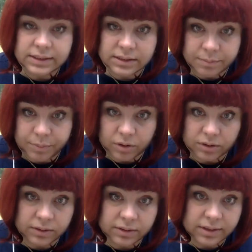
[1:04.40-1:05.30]
is
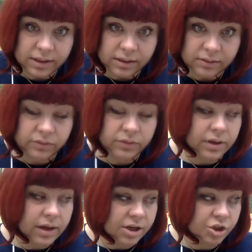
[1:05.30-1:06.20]
important that
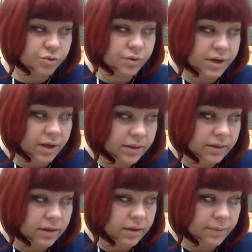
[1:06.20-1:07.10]
actually
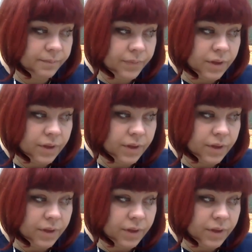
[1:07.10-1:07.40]
the